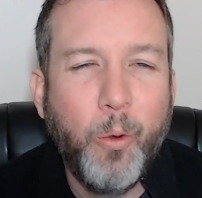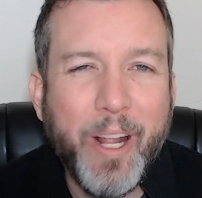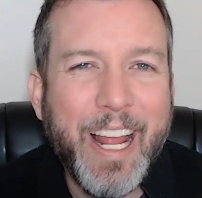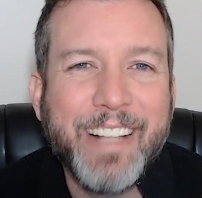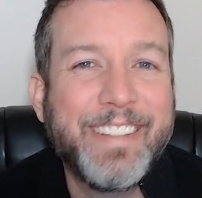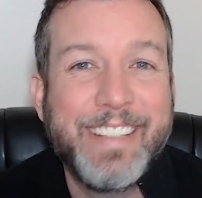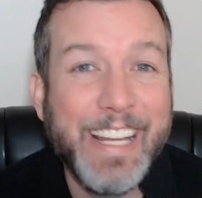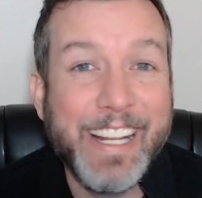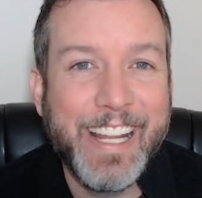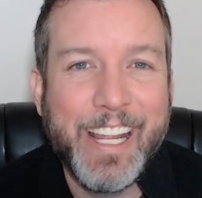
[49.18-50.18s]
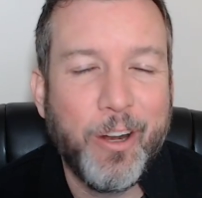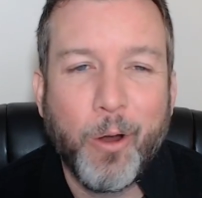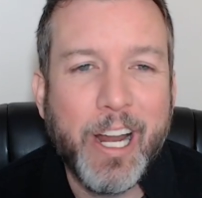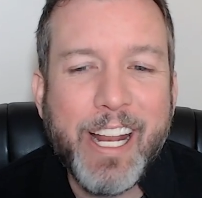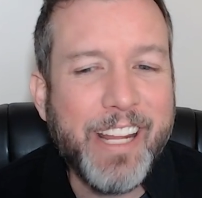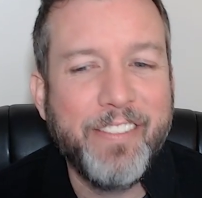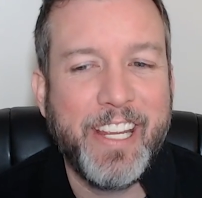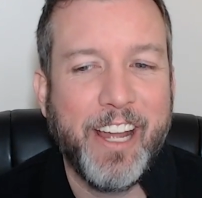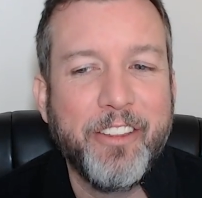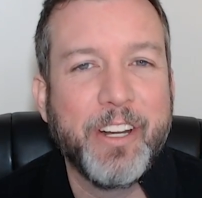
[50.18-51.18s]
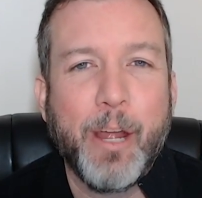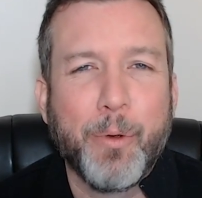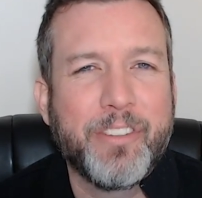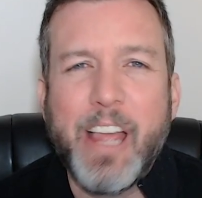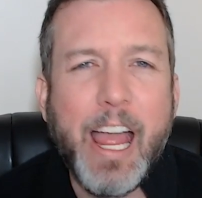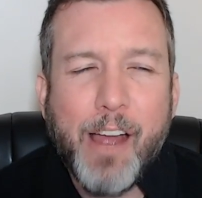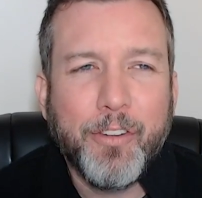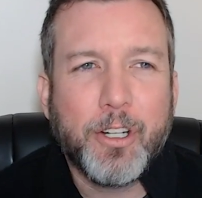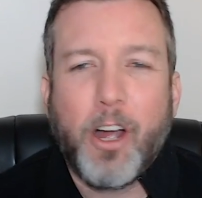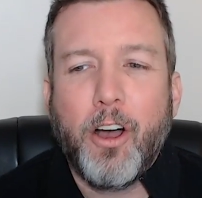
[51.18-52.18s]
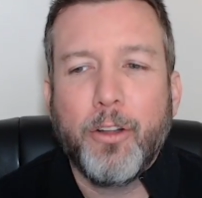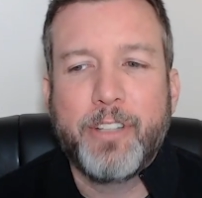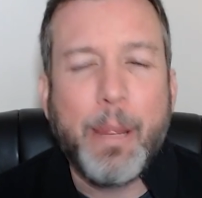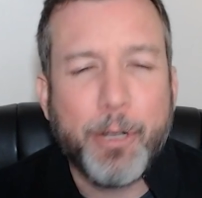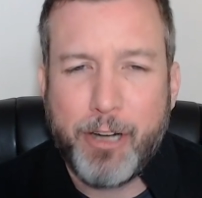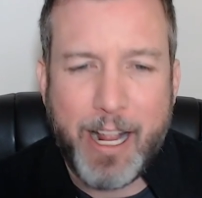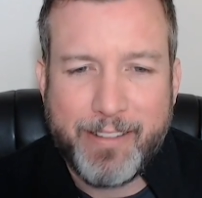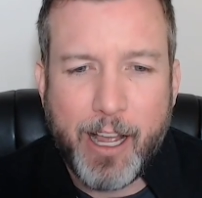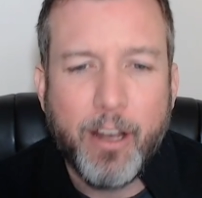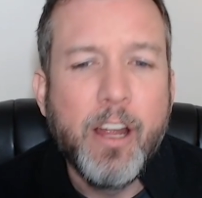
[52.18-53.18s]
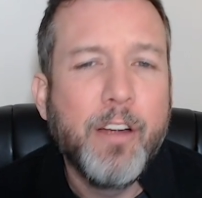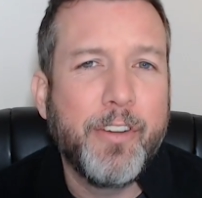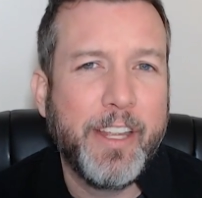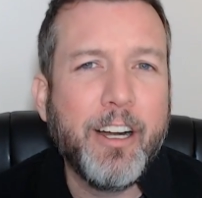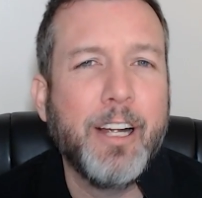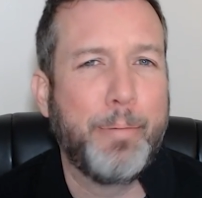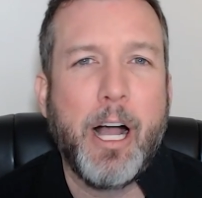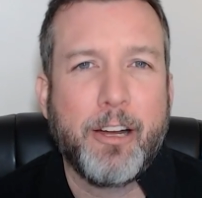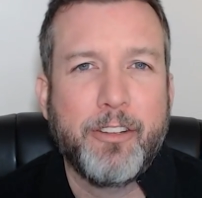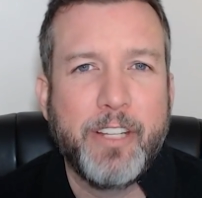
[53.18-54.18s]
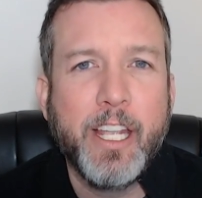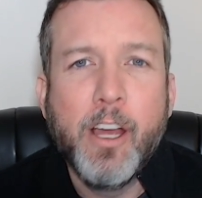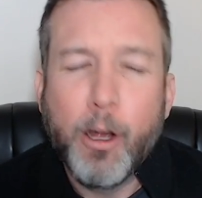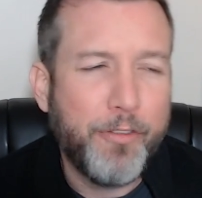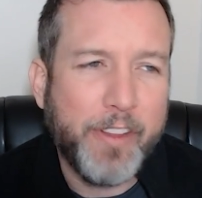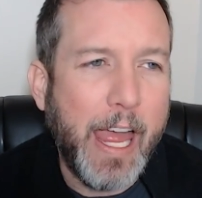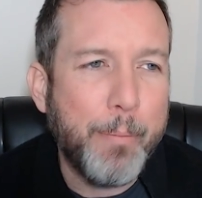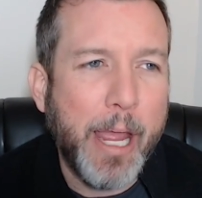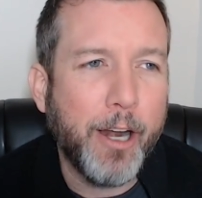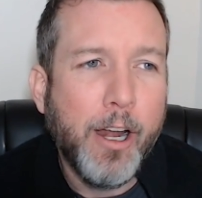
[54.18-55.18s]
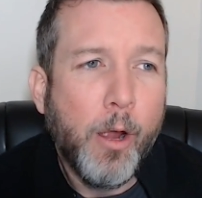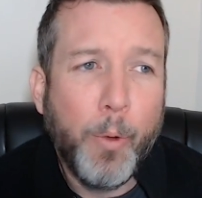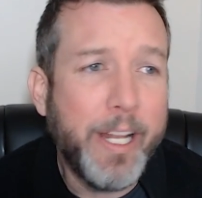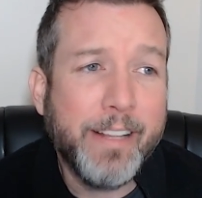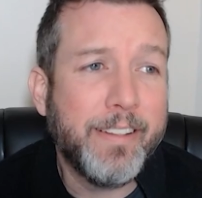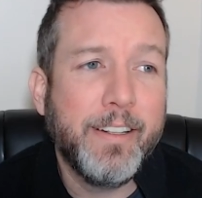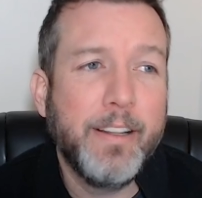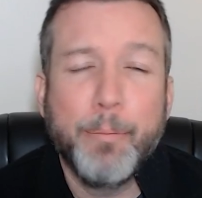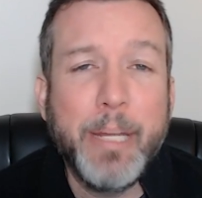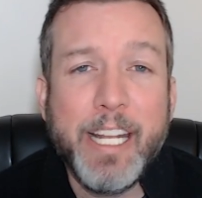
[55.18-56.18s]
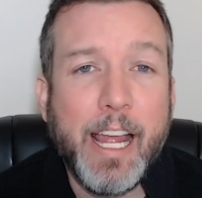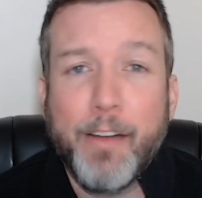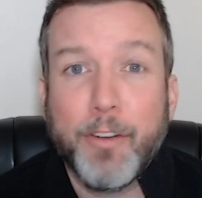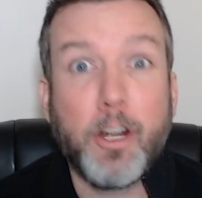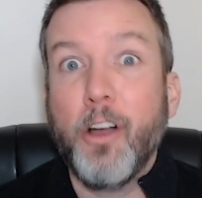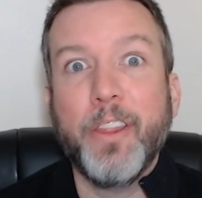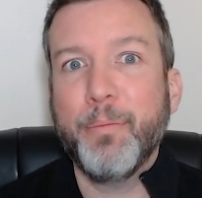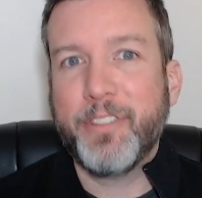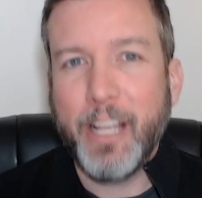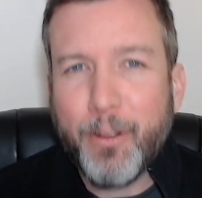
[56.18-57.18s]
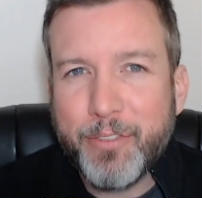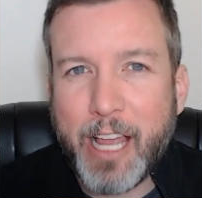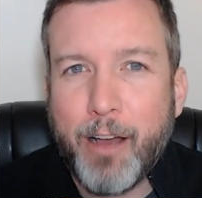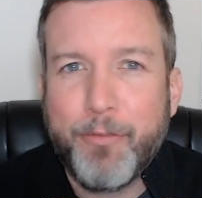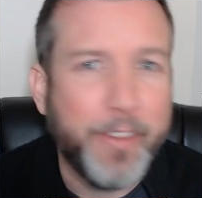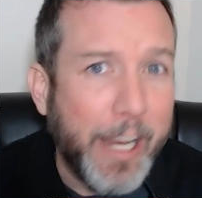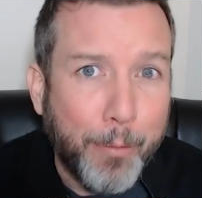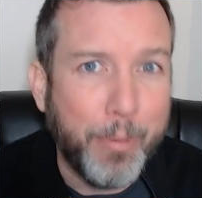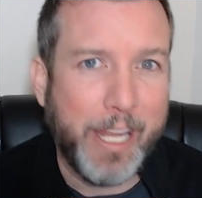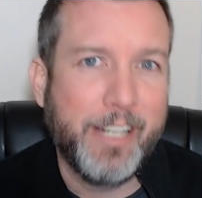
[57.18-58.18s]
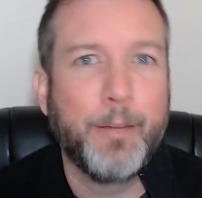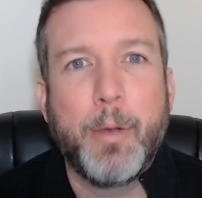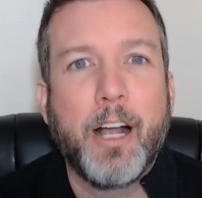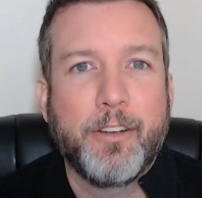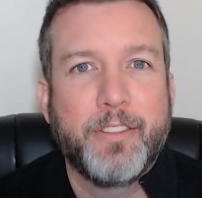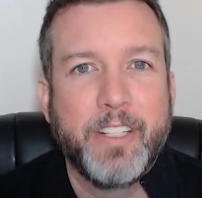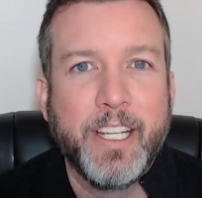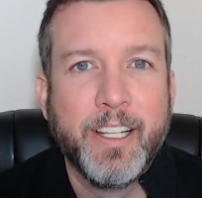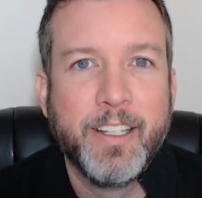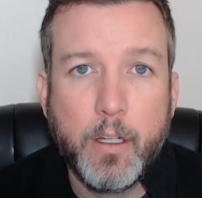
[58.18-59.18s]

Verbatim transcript: When has CNN or any of the other networks ever called Democrats out for their hypocrisy? Or for that matter, when has the media ever called themselves out for their blatant hypocrisy?